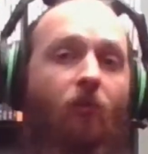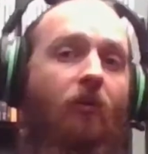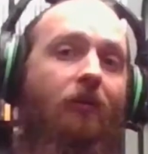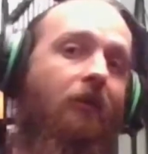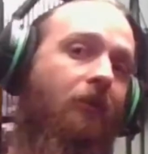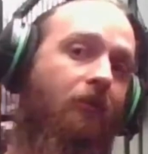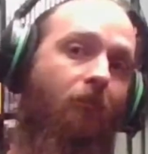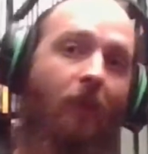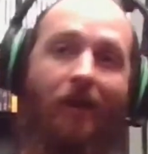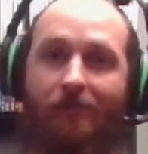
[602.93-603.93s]
to get as
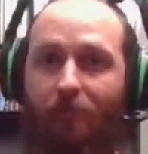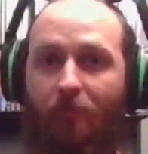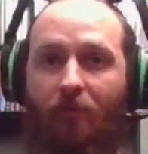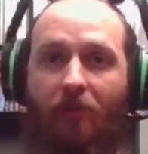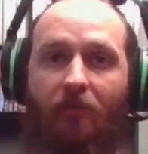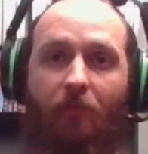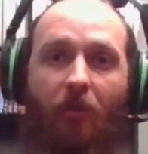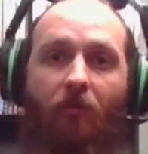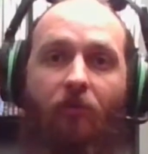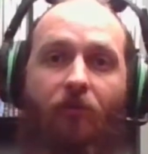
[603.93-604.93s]
maximum length
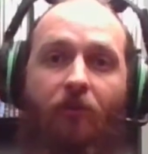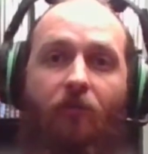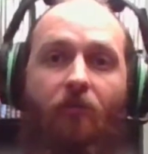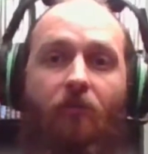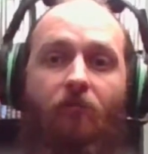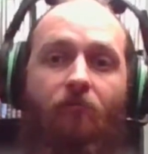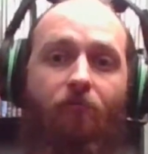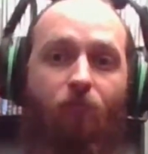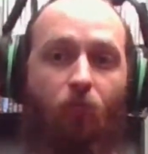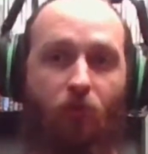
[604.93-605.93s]
barrel as I could,
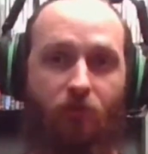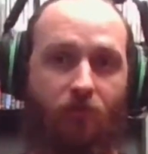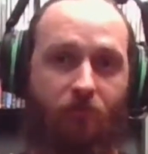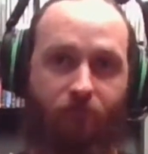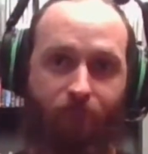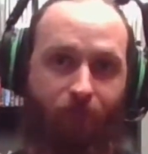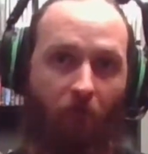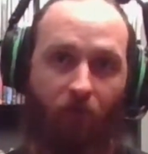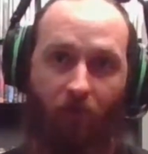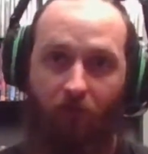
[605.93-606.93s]
which is
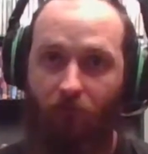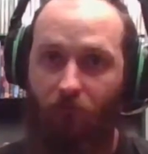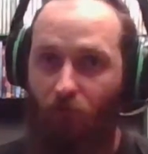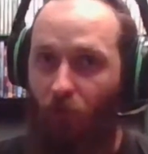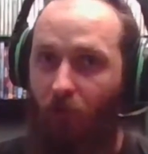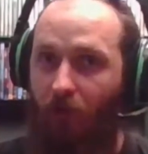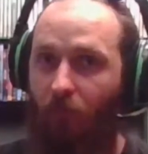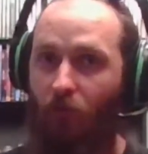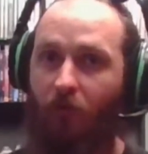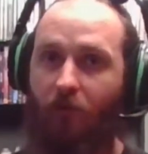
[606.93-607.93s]
roughly
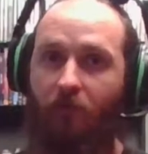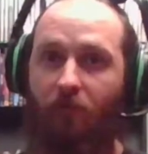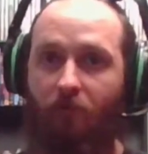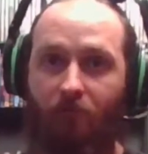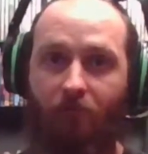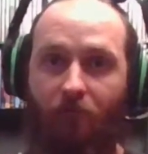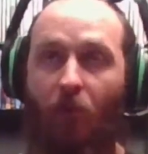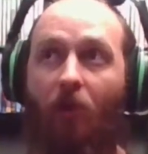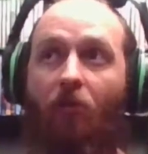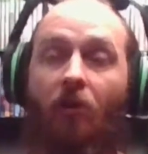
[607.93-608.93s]
21.
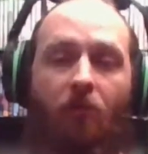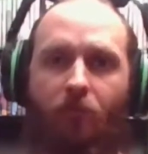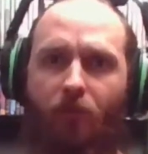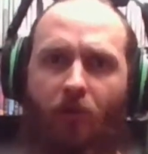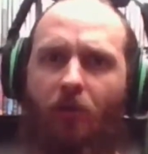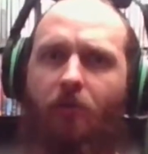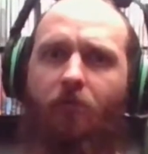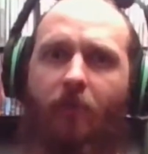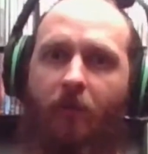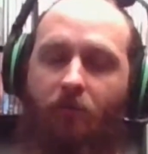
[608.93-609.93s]
Well, I'm sorry, not the
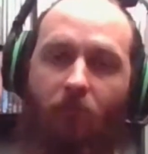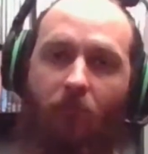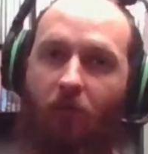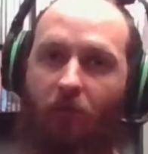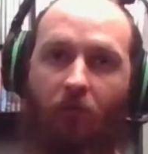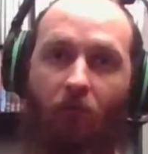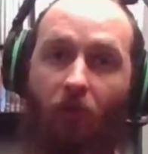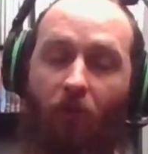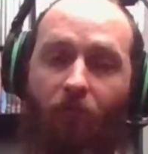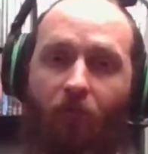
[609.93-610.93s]
maximum. I can go a
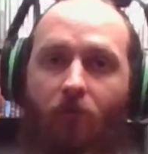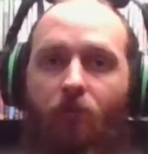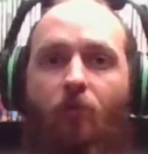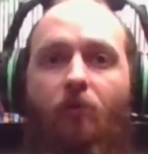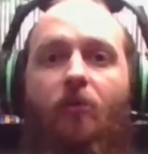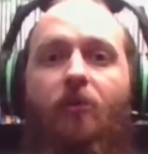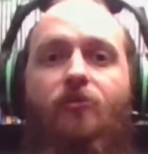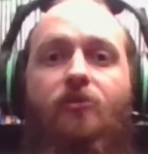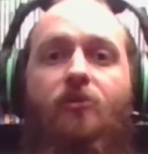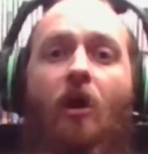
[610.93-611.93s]
lot further than 21
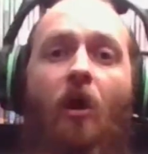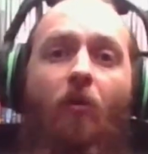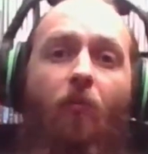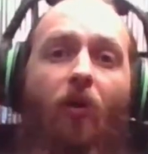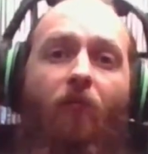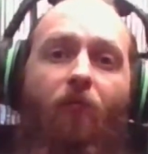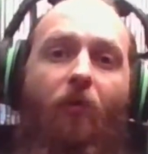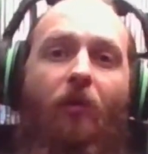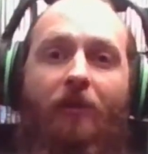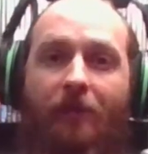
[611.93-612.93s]
inches. But for
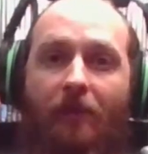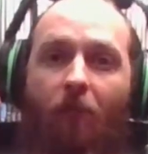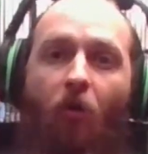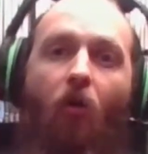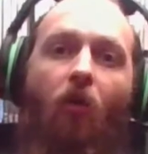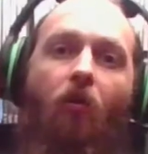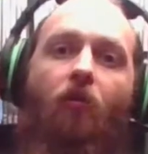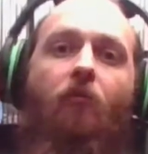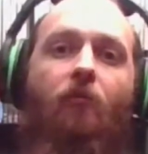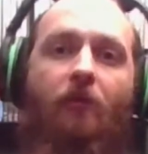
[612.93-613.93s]
a DMR,
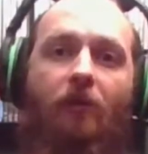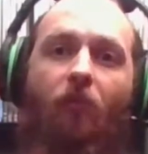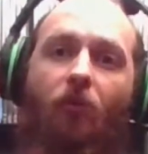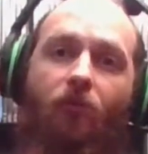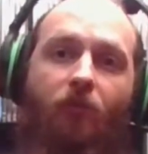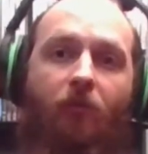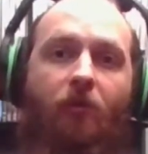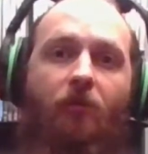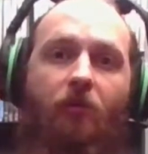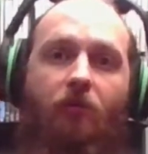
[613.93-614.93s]
DMRs are
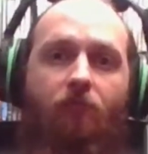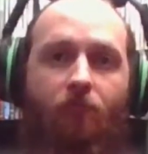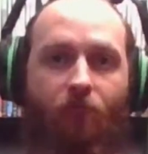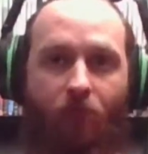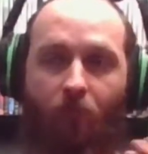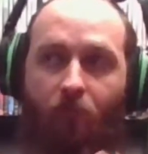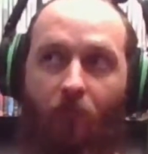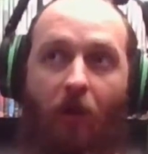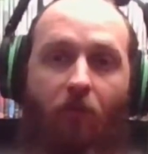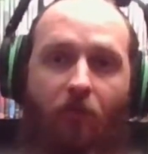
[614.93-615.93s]
typically, from my
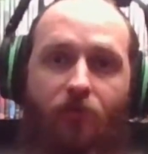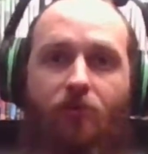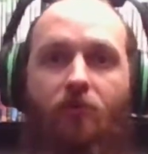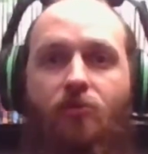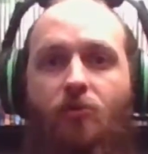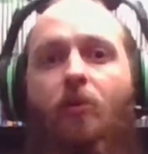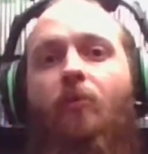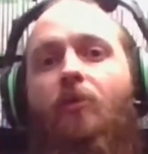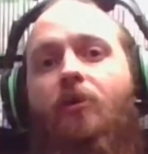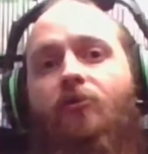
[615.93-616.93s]
research,
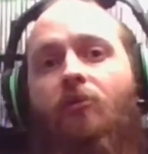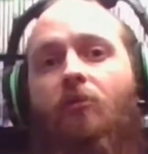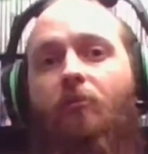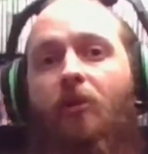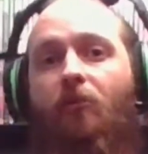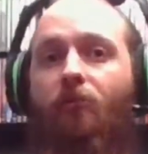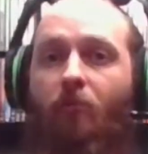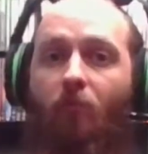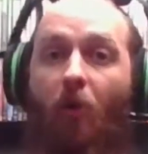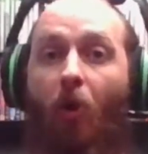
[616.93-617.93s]
21-inch long barrels
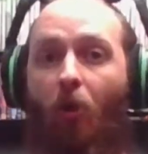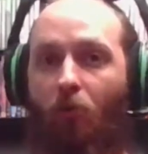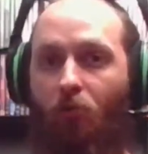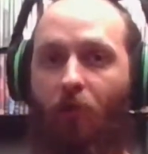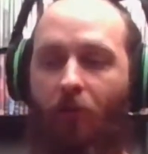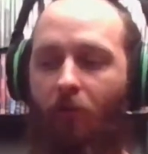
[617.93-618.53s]
are greater.